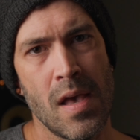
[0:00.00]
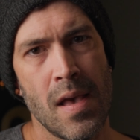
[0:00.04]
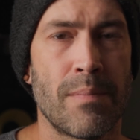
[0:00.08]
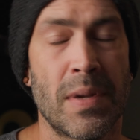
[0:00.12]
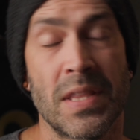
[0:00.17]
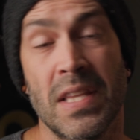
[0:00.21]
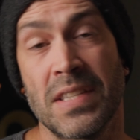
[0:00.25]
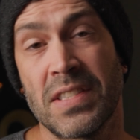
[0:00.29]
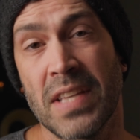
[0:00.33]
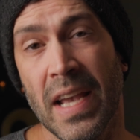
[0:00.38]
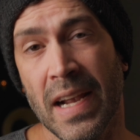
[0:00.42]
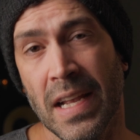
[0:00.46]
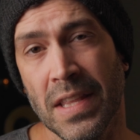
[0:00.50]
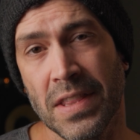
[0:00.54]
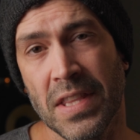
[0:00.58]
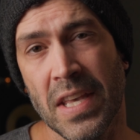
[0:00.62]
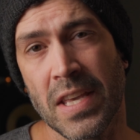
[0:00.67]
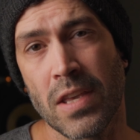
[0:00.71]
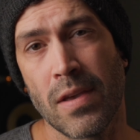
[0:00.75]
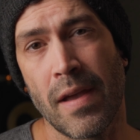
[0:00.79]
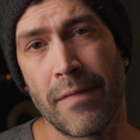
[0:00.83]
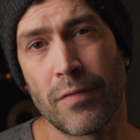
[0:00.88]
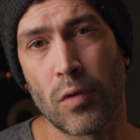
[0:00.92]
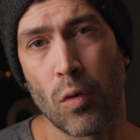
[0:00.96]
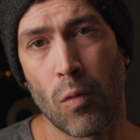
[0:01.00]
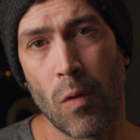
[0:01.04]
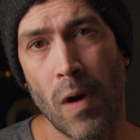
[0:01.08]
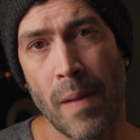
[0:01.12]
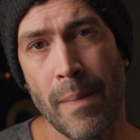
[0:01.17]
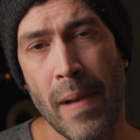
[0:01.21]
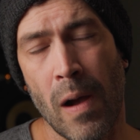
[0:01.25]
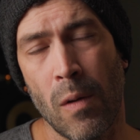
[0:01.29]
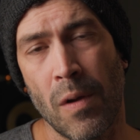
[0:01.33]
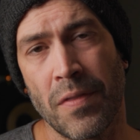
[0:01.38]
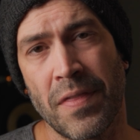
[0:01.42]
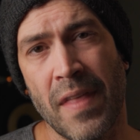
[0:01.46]
But the second thing you have to worry
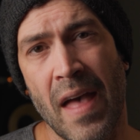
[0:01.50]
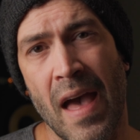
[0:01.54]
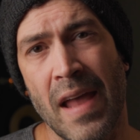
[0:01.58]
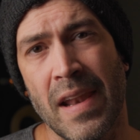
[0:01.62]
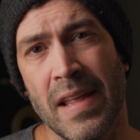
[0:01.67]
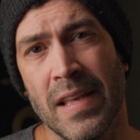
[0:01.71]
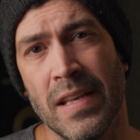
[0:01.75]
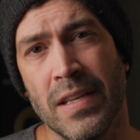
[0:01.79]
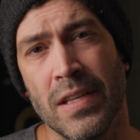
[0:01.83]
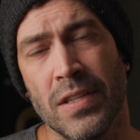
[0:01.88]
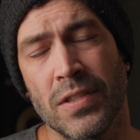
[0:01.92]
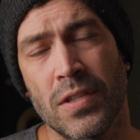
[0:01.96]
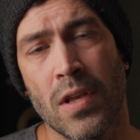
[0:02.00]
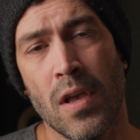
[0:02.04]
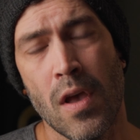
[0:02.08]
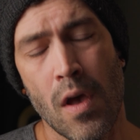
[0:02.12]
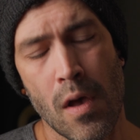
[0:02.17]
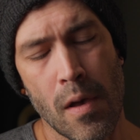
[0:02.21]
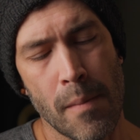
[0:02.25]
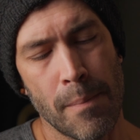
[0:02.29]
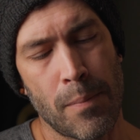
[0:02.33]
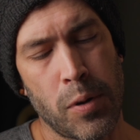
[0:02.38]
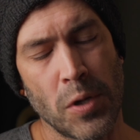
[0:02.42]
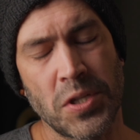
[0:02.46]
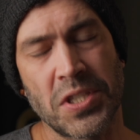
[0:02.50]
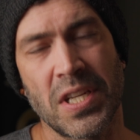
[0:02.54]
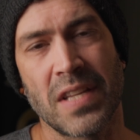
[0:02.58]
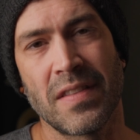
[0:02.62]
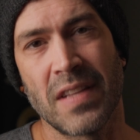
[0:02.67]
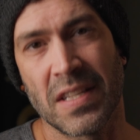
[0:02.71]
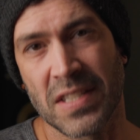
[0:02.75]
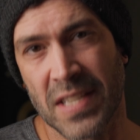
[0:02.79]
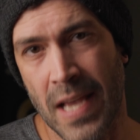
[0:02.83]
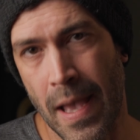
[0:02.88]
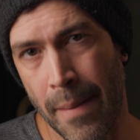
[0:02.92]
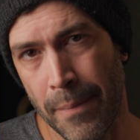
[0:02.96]
about with that is pushing
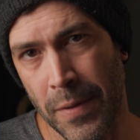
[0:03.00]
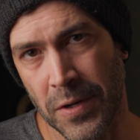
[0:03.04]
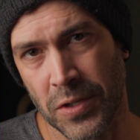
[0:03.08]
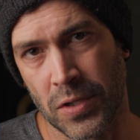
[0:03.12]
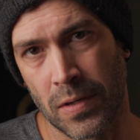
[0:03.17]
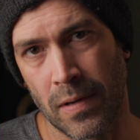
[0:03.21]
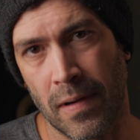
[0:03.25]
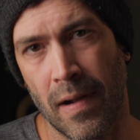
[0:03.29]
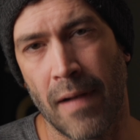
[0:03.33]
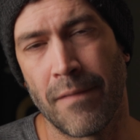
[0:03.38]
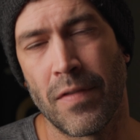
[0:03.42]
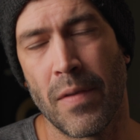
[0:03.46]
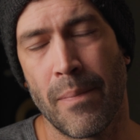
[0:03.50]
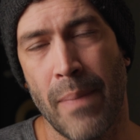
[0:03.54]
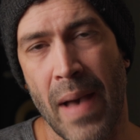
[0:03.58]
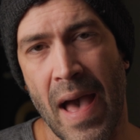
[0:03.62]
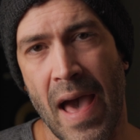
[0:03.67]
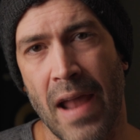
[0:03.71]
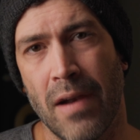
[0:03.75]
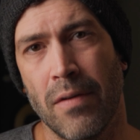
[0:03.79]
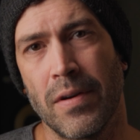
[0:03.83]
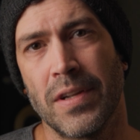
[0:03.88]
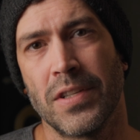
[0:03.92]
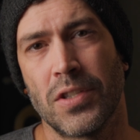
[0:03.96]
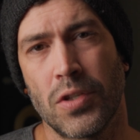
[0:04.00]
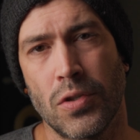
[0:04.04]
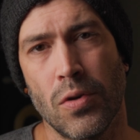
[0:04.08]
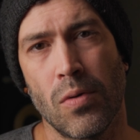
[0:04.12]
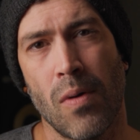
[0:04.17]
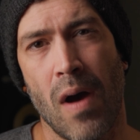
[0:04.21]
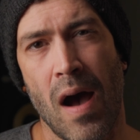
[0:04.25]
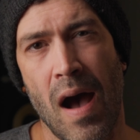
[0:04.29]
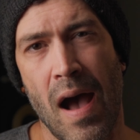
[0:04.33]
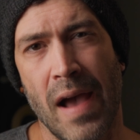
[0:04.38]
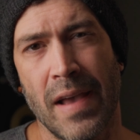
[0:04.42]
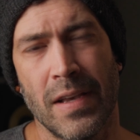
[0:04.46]
the temperature of the battery
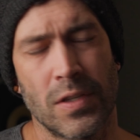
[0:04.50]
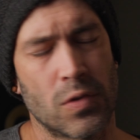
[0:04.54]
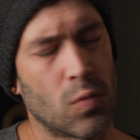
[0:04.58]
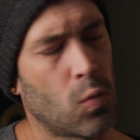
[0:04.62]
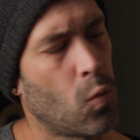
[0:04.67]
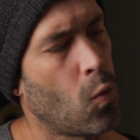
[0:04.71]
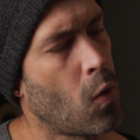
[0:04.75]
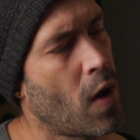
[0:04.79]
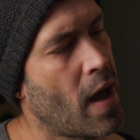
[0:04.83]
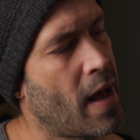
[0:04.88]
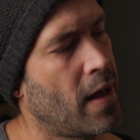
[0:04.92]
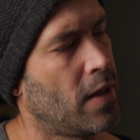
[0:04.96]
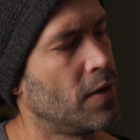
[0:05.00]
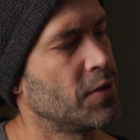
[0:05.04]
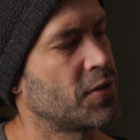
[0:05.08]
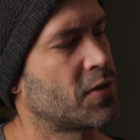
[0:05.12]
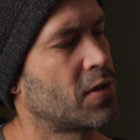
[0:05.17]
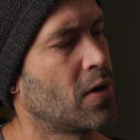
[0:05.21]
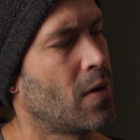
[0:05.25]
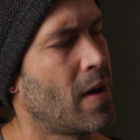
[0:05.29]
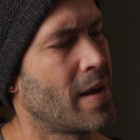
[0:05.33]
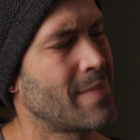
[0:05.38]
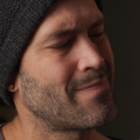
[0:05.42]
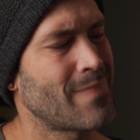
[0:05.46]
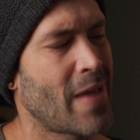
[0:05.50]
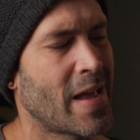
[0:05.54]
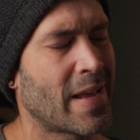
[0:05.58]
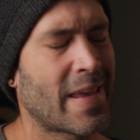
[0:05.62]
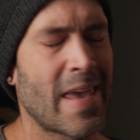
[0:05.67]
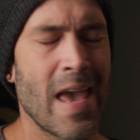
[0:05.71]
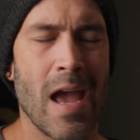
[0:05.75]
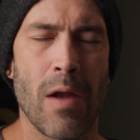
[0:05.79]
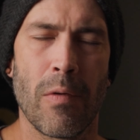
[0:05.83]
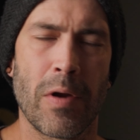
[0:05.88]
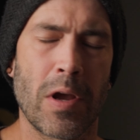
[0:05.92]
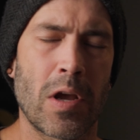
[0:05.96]
too high as well. So I
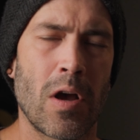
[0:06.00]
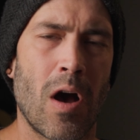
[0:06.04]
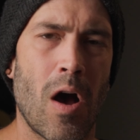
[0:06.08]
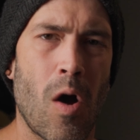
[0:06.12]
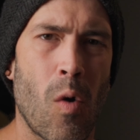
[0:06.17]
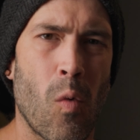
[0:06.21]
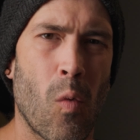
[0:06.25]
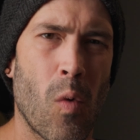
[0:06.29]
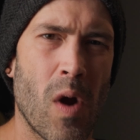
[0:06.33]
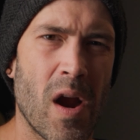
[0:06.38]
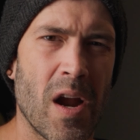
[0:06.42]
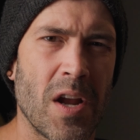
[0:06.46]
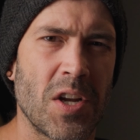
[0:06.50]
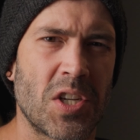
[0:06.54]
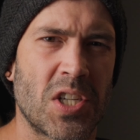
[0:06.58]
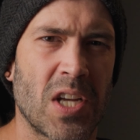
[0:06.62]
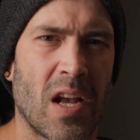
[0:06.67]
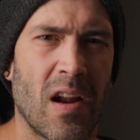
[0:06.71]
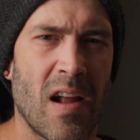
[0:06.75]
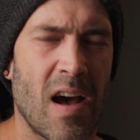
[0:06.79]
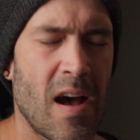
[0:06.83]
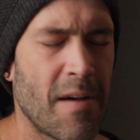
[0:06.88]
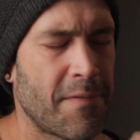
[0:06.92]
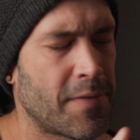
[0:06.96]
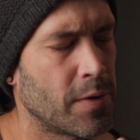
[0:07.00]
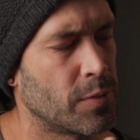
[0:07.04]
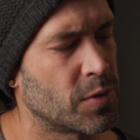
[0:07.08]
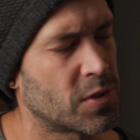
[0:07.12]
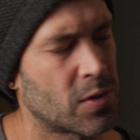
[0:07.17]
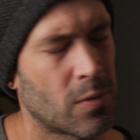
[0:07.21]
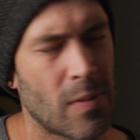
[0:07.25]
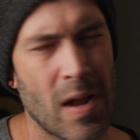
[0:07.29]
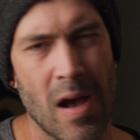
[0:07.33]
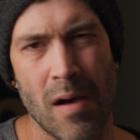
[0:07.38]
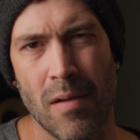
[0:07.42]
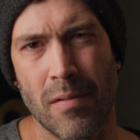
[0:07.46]
can't recall where it shut off. It
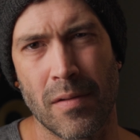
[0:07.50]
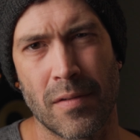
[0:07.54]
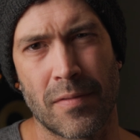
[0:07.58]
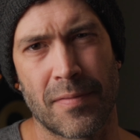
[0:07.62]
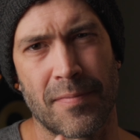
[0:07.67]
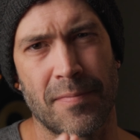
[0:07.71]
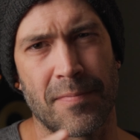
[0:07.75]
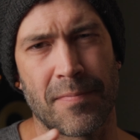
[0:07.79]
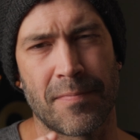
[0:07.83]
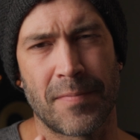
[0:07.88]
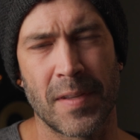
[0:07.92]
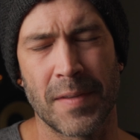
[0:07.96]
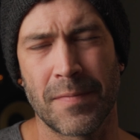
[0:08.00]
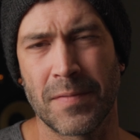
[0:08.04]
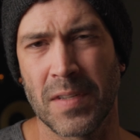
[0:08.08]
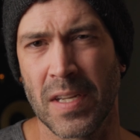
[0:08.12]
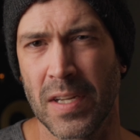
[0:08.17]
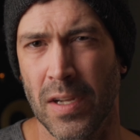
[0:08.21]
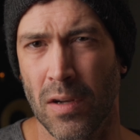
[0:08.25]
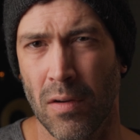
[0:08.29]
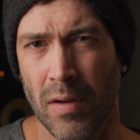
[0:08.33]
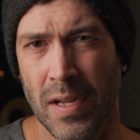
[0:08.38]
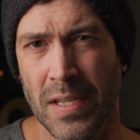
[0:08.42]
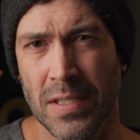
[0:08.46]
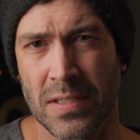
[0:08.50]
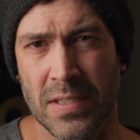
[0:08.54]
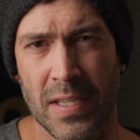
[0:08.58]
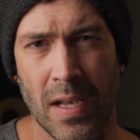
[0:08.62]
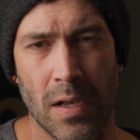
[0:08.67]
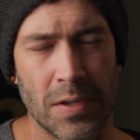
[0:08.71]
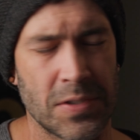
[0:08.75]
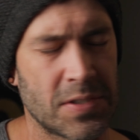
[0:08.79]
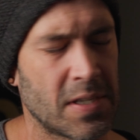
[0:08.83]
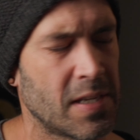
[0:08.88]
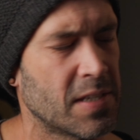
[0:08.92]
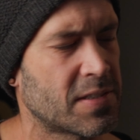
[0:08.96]
was around 50 degrees
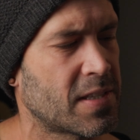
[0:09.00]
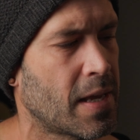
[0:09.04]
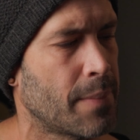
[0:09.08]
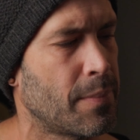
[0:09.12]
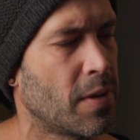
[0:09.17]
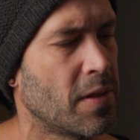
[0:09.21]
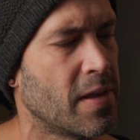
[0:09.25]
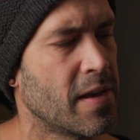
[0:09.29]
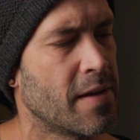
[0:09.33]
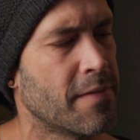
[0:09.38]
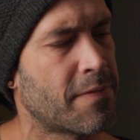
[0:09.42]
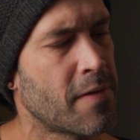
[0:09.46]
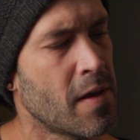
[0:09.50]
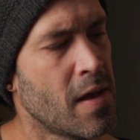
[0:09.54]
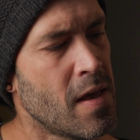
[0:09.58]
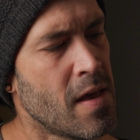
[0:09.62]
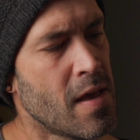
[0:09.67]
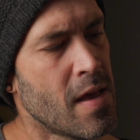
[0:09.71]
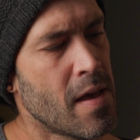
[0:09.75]
Celsius, I believe.